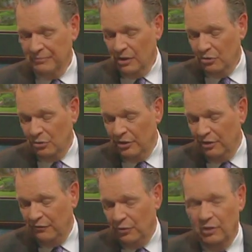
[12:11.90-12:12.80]
So,
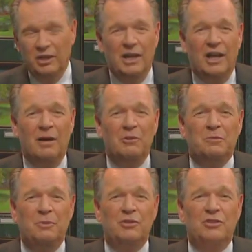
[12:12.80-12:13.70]
therefore, how
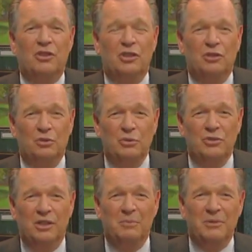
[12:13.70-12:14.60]
much business are you
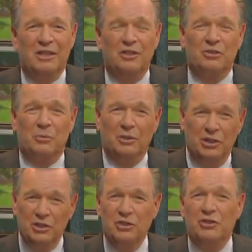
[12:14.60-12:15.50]
losing because the
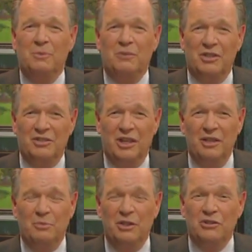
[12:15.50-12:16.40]
relationship got
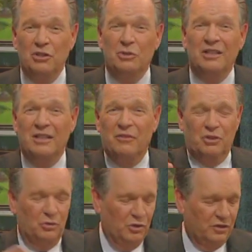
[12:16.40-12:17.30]
sideways and you didn't have the
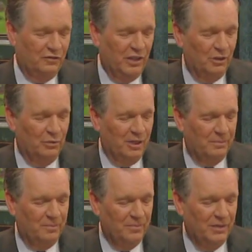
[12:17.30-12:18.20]
courage to follow up?
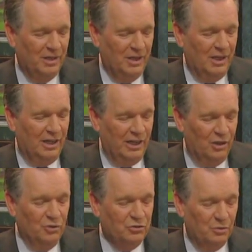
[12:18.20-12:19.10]
I
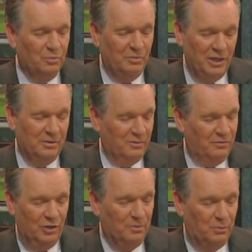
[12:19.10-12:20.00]
also made a
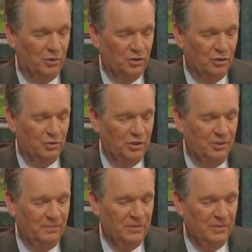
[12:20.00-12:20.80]
very important note here